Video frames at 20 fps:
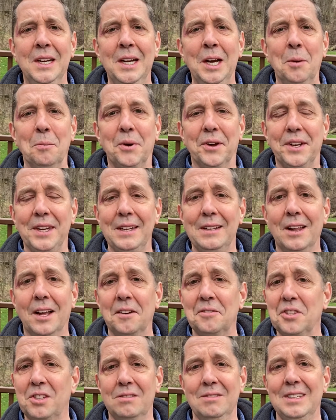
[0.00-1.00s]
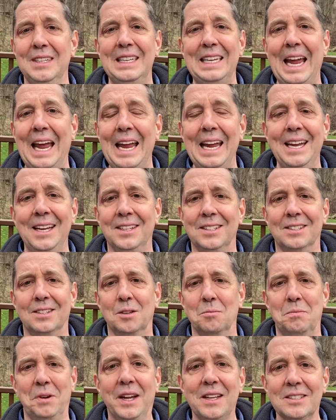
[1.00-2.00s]
But he loves to engage the
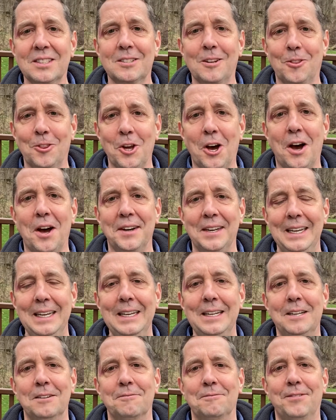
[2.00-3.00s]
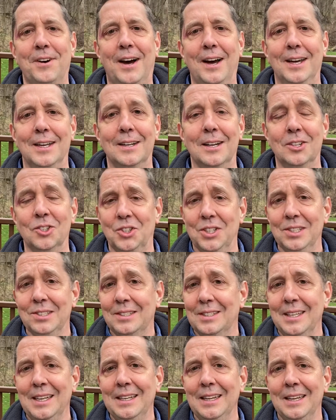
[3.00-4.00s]
best thought he can find, because his
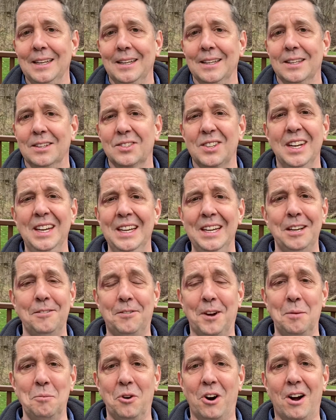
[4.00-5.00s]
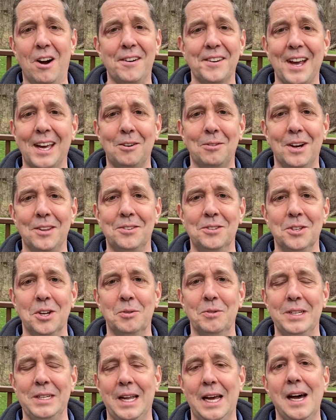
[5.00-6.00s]
thinking is, if I'm wrong, I'd rather
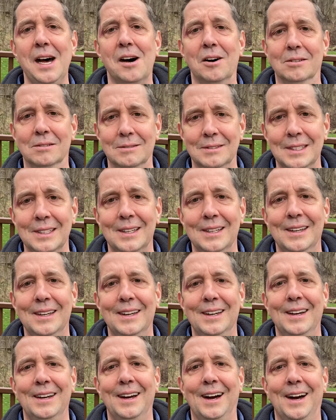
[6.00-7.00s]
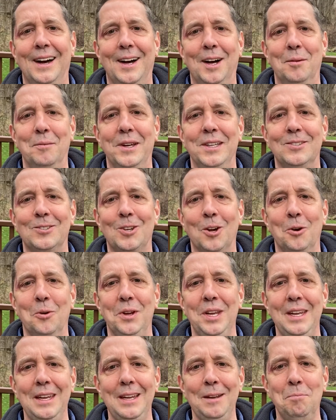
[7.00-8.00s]
know it now. And so
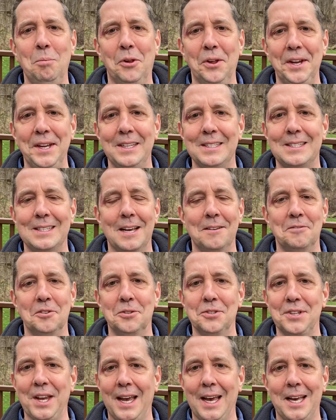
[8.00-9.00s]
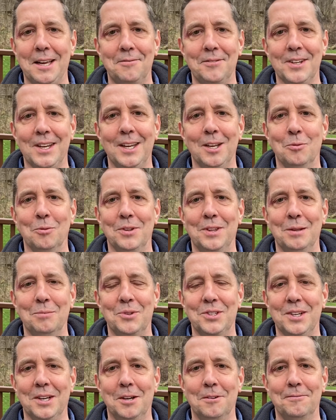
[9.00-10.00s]
he plays devil's advocate with
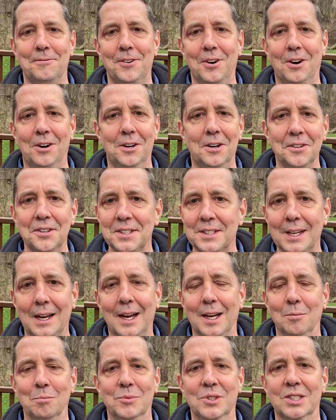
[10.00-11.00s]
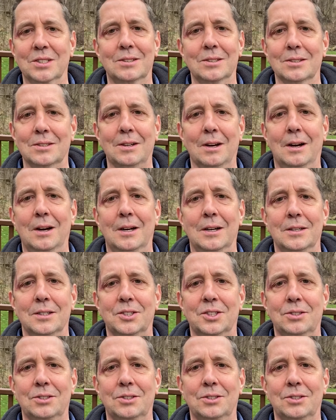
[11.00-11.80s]
himself all the time. Just took our